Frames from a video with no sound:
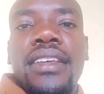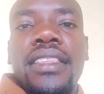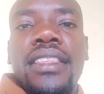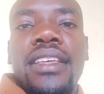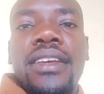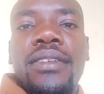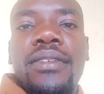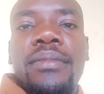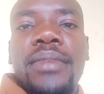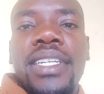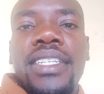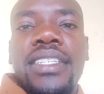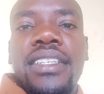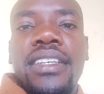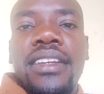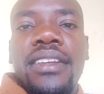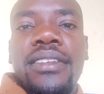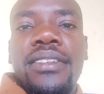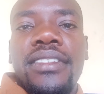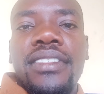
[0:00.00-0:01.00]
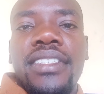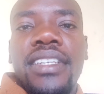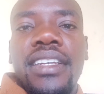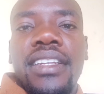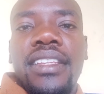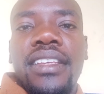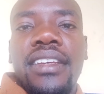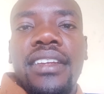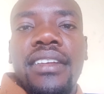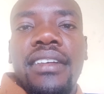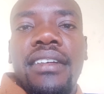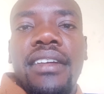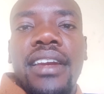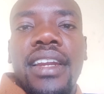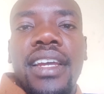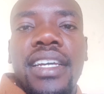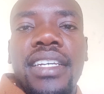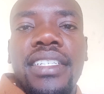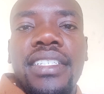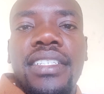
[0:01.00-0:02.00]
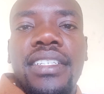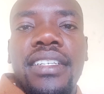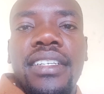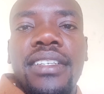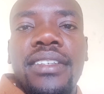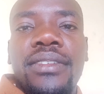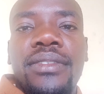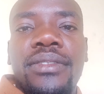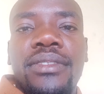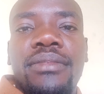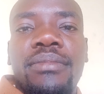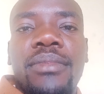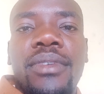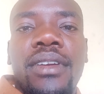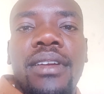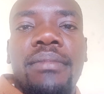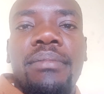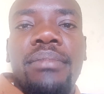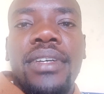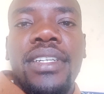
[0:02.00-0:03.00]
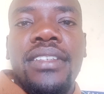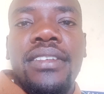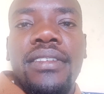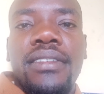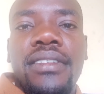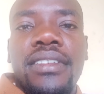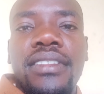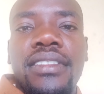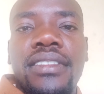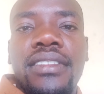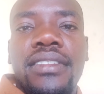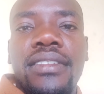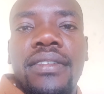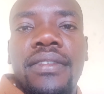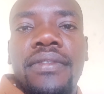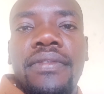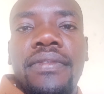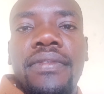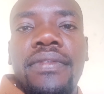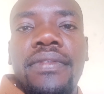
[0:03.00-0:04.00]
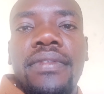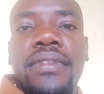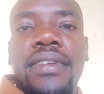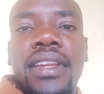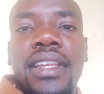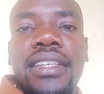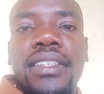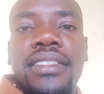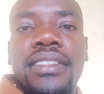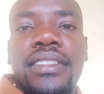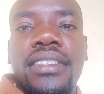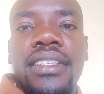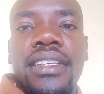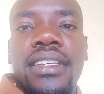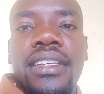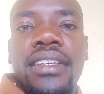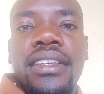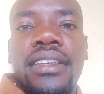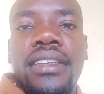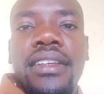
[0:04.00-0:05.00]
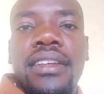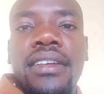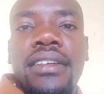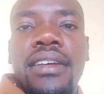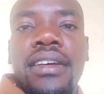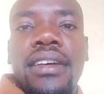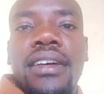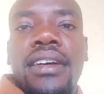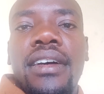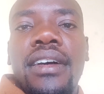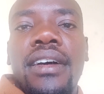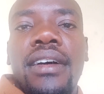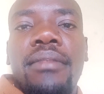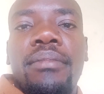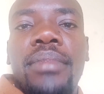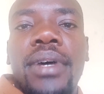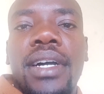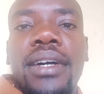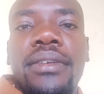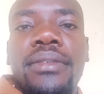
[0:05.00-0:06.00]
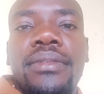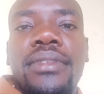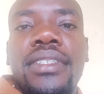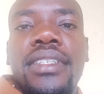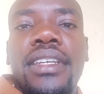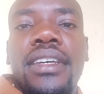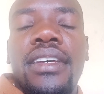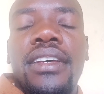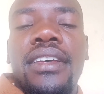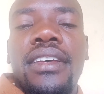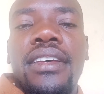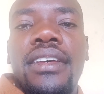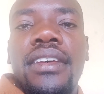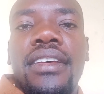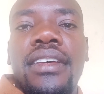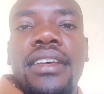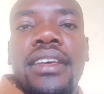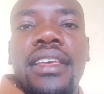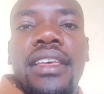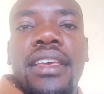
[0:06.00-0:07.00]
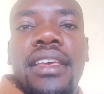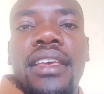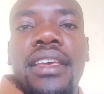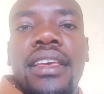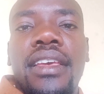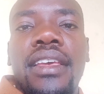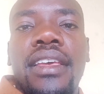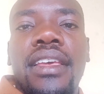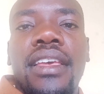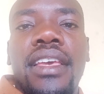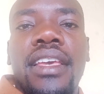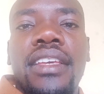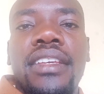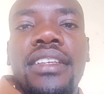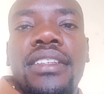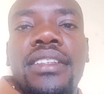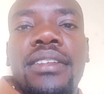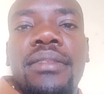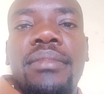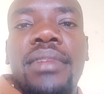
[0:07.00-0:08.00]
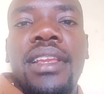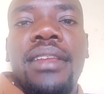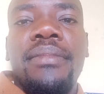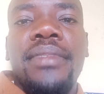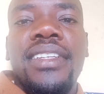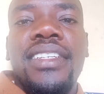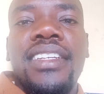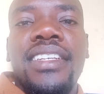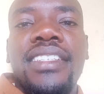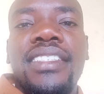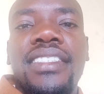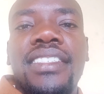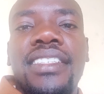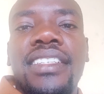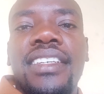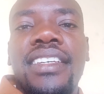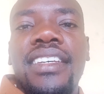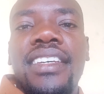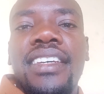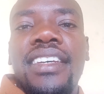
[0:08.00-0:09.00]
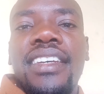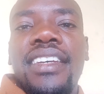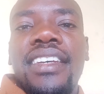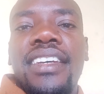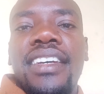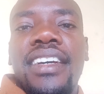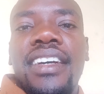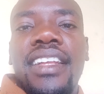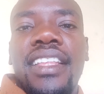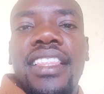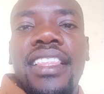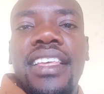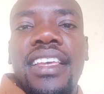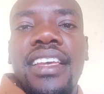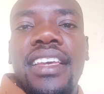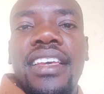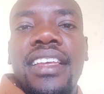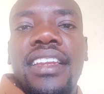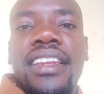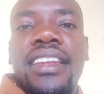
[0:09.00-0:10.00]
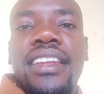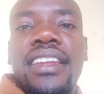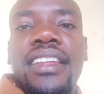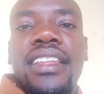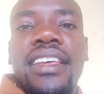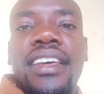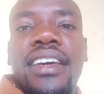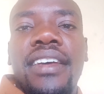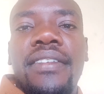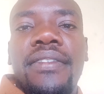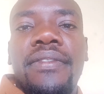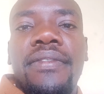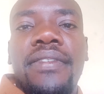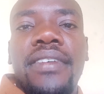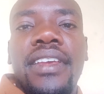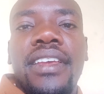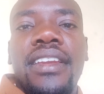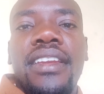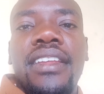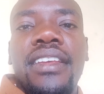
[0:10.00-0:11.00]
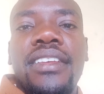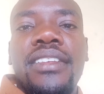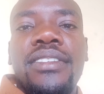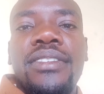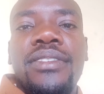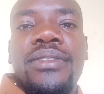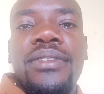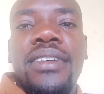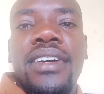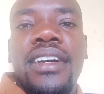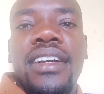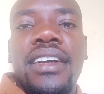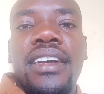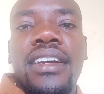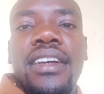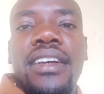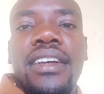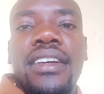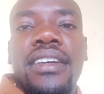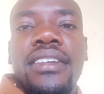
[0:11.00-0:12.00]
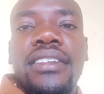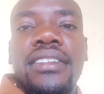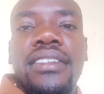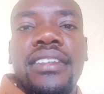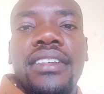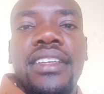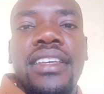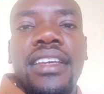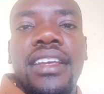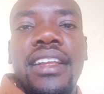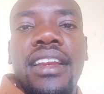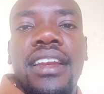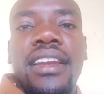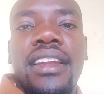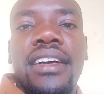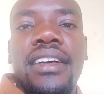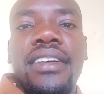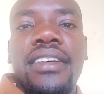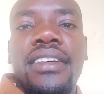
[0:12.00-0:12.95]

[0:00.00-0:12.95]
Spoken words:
The raw materials are then crushed into small particles of, let's say, about 8 millimeters, and then they are fed into a kiln